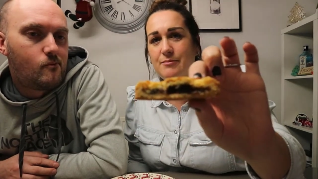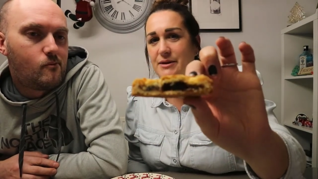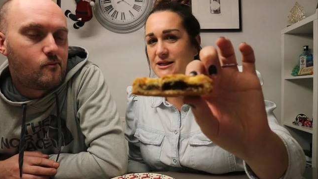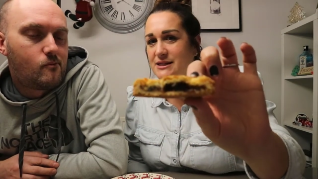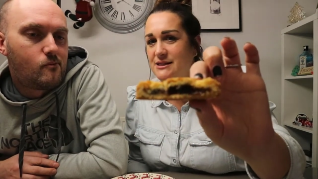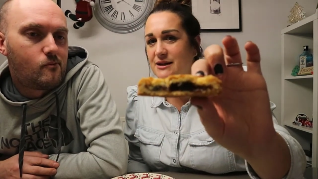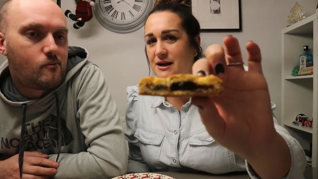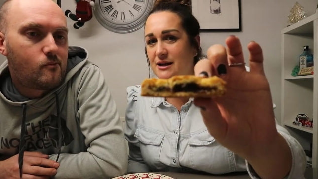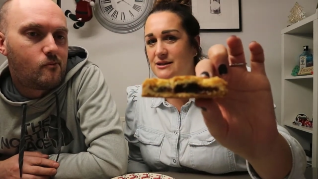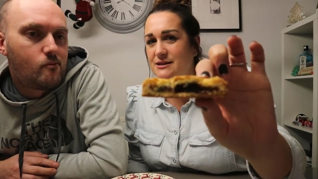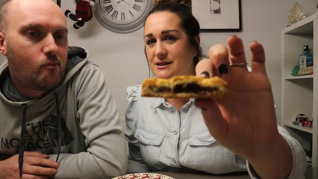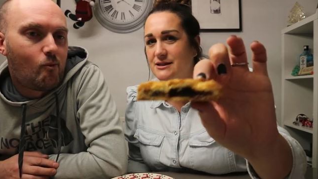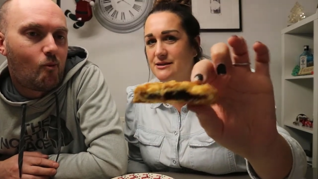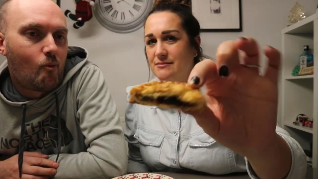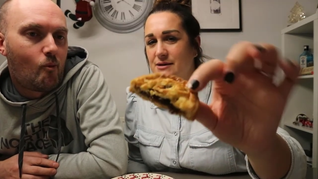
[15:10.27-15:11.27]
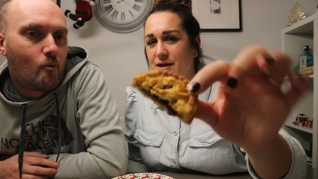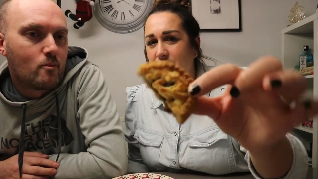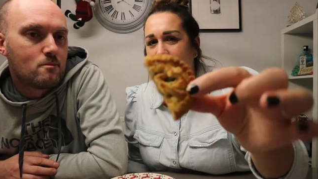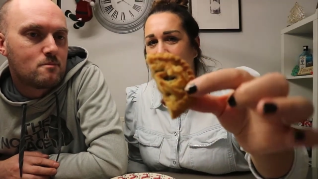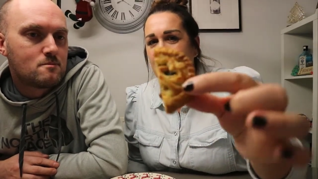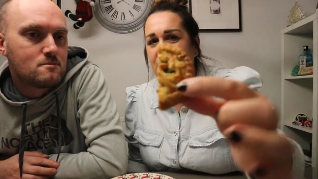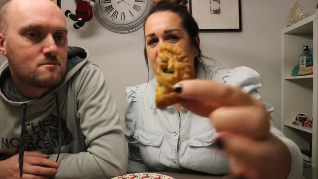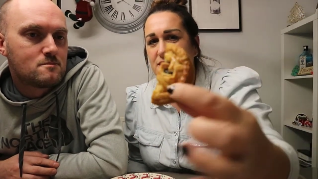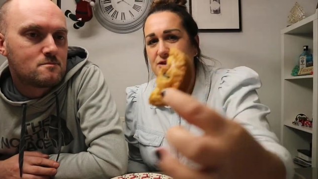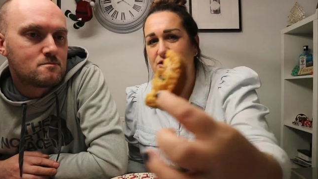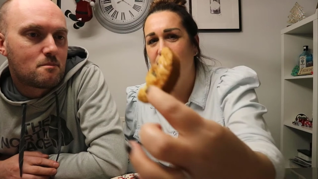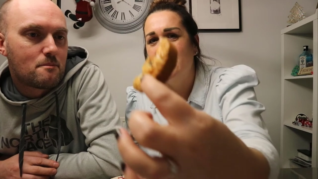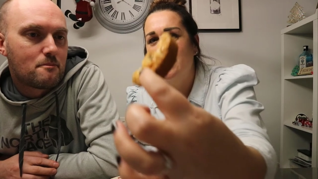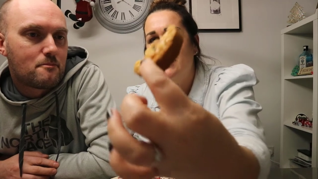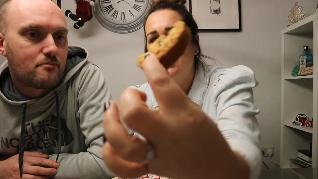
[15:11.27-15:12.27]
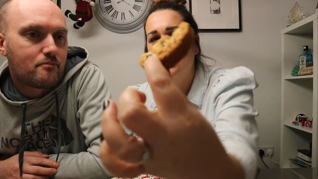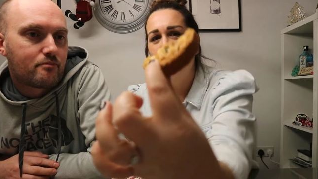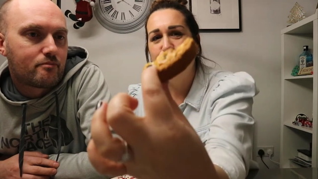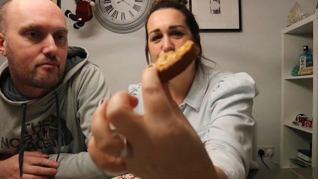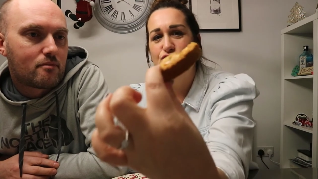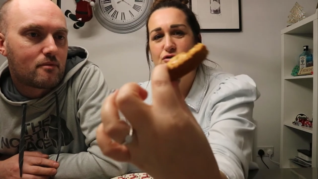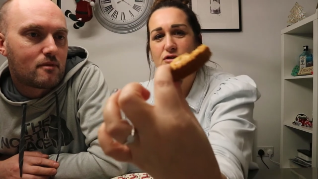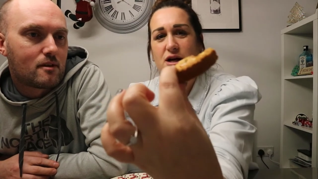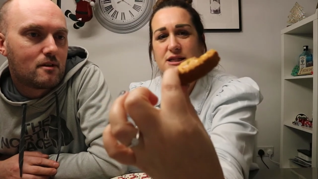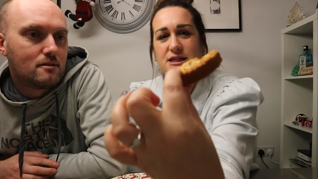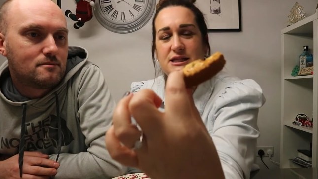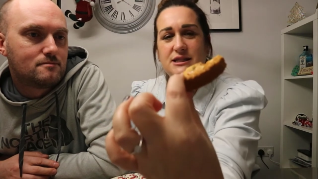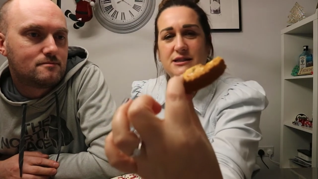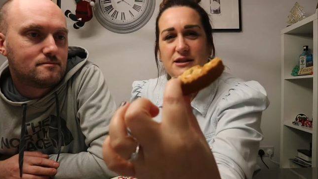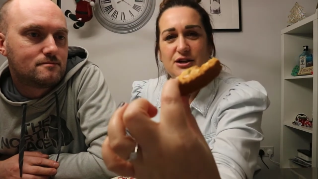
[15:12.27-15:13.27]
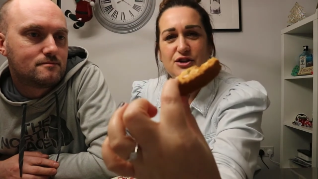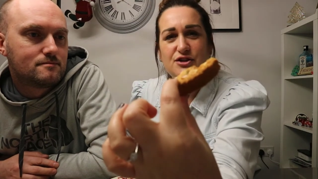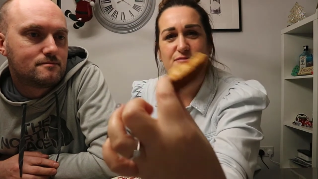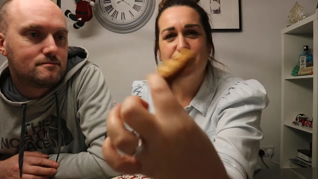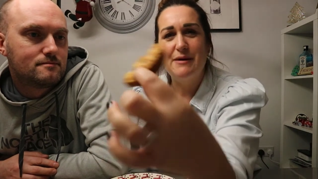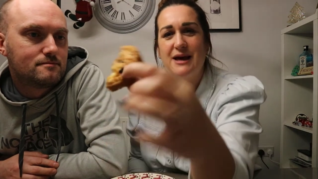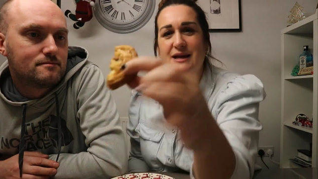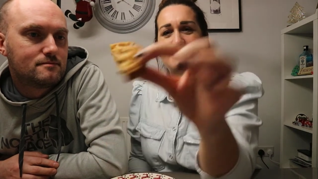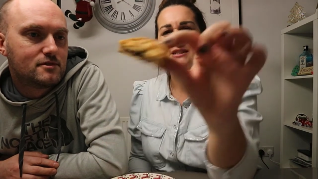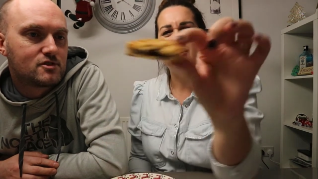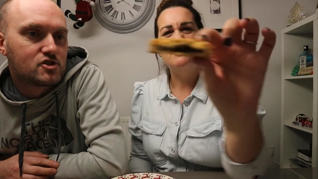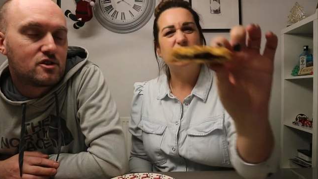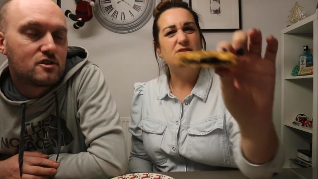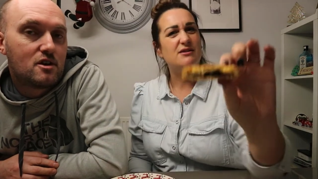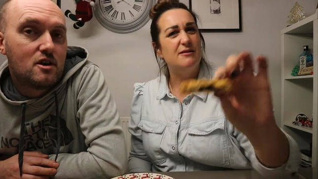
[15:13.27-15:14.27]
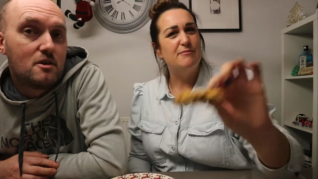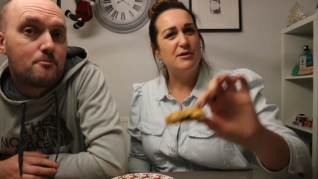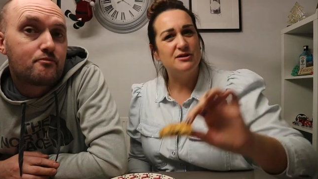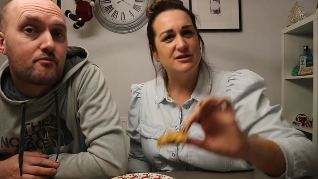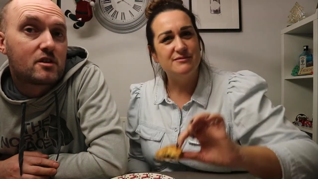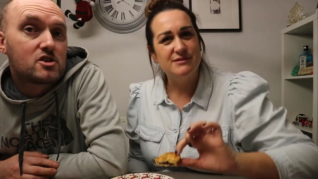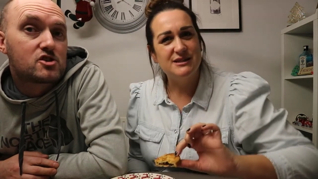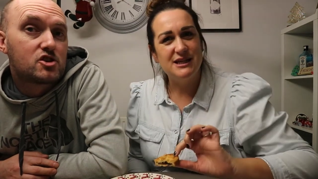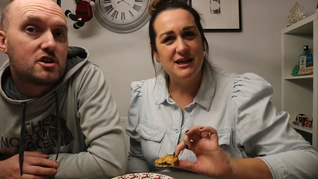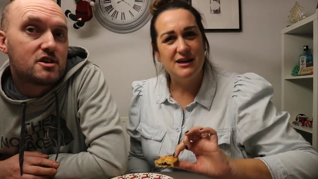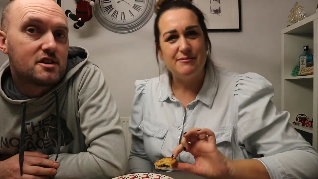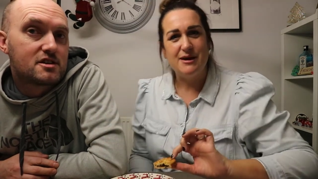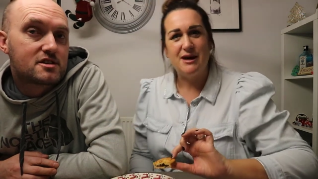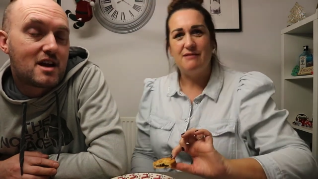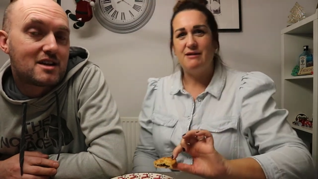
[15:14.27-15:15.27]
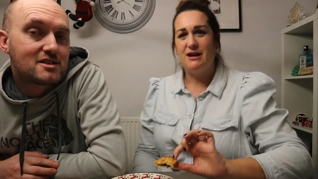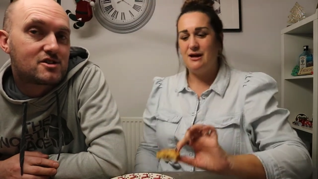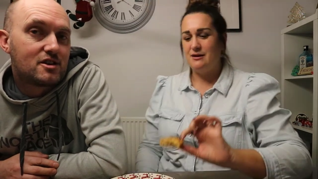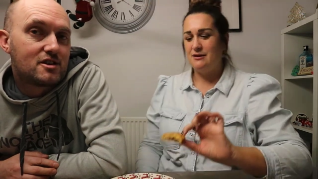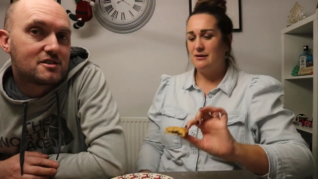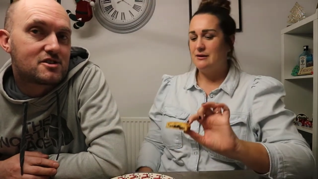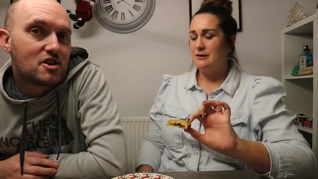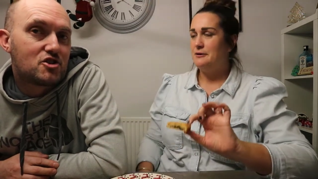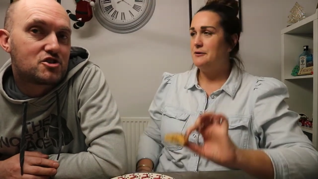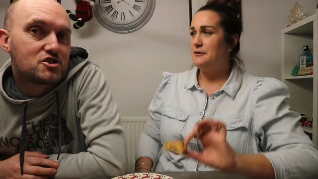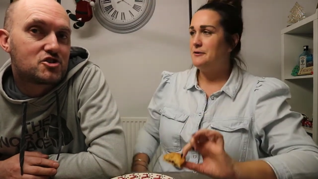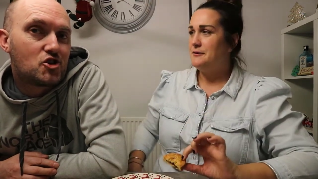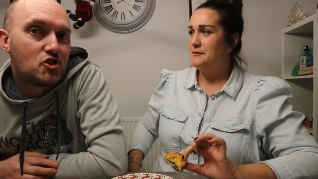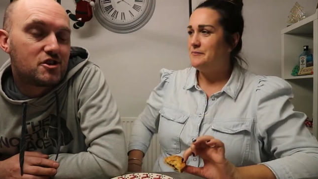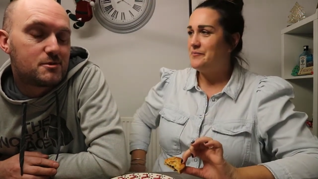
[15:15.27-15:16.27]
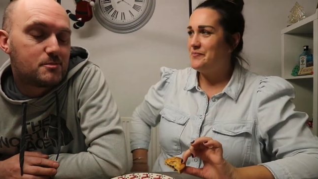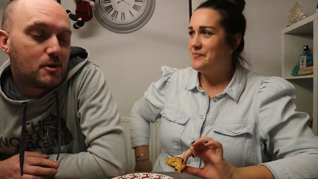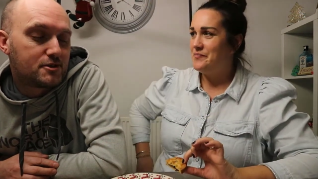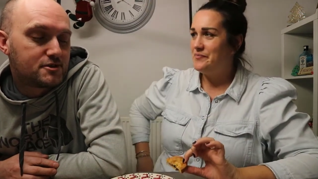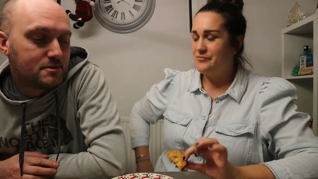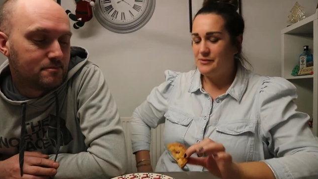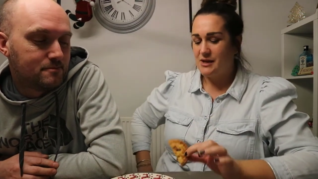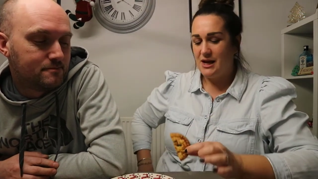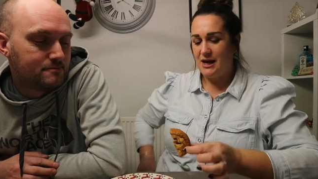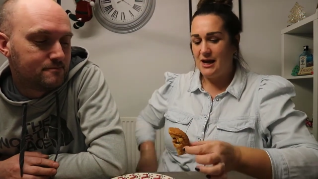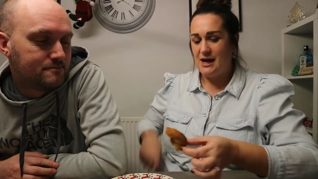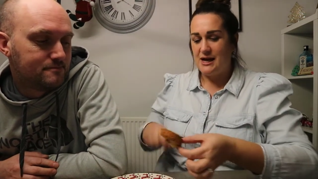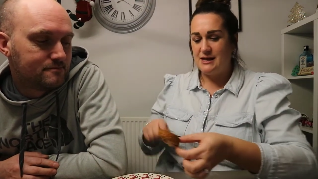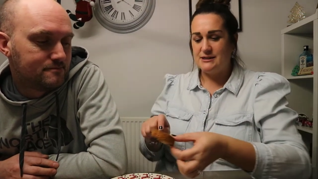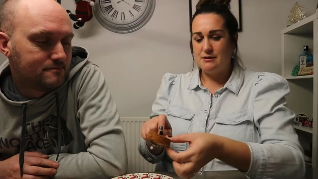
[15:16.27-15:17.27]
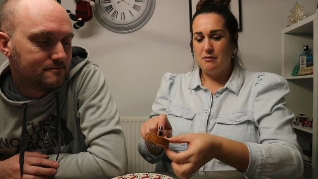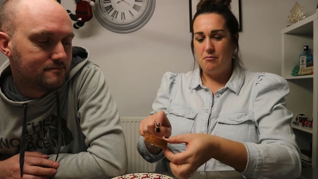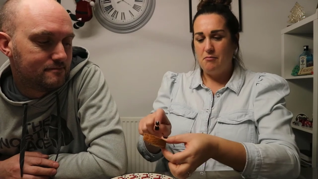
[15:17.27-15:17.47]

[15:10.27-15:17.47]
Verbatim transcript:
Speaker 1: but it's nice and then it's got a good crust, good base, no soggy bottoms got, here, Mary. It has,
Speaker 2: it has, got a solid bottom.
Speaker 1: It has.